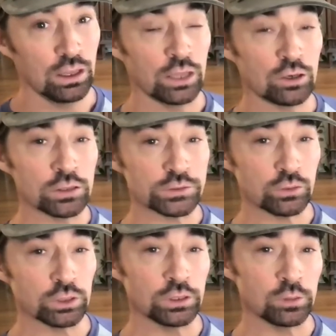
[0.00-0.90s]
And
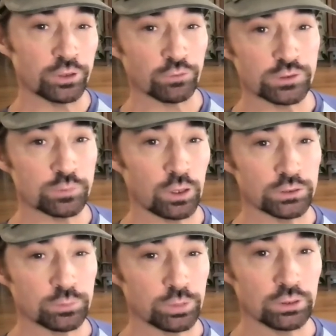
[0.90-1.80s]
also a little bit of
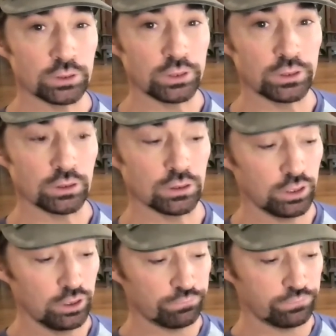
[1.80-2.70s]
responsibility here.
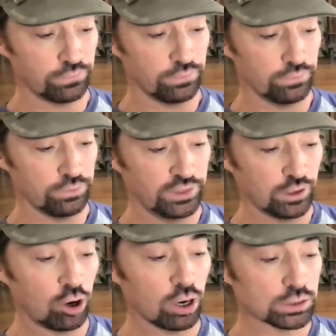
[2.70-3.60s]
If the
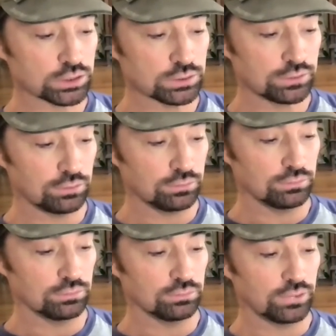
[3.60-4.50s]
art
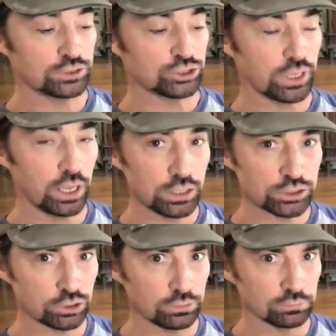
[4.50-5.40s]

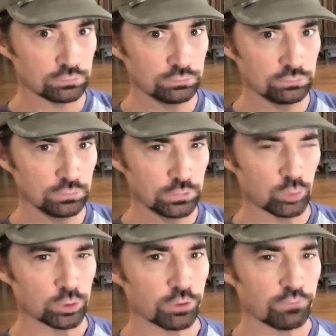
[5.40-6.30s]
education that
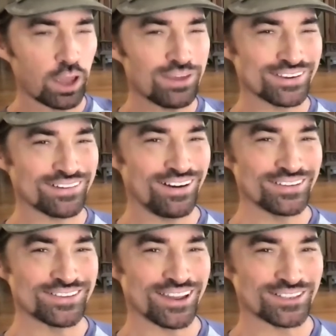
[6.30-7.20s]
would provide the
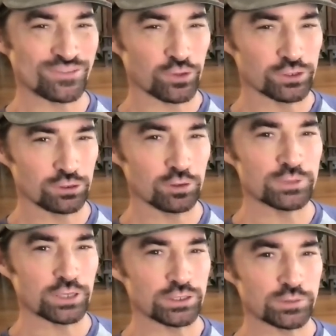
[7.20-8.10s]
context for the terms
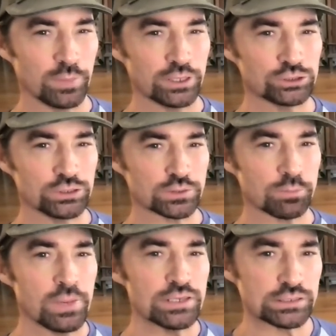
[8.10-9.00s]
I just mentioned is
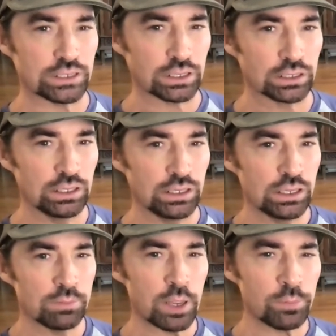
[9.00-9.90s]
missing,
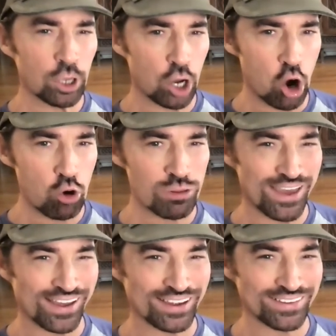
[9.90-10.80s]
maybe own
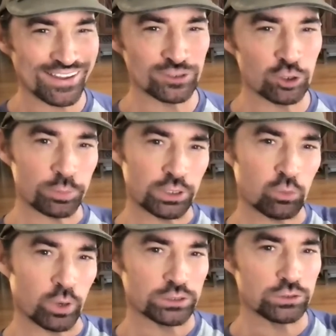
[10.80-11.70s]
that and don't be
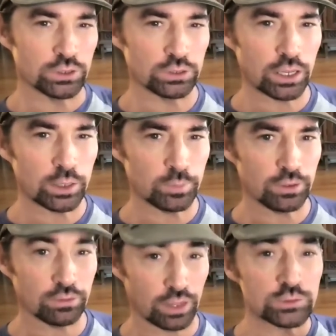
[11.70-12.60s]
quick to indict me.
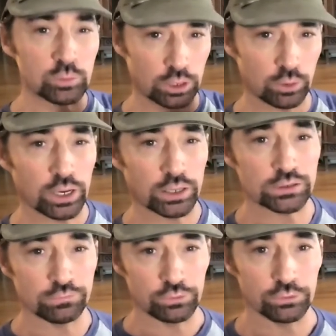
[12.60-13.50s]
That's what I would
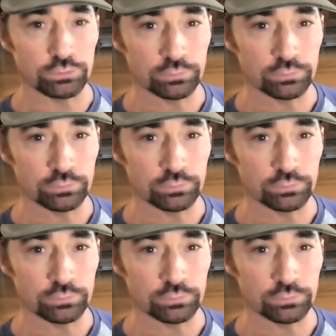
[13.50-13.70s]
ask of you.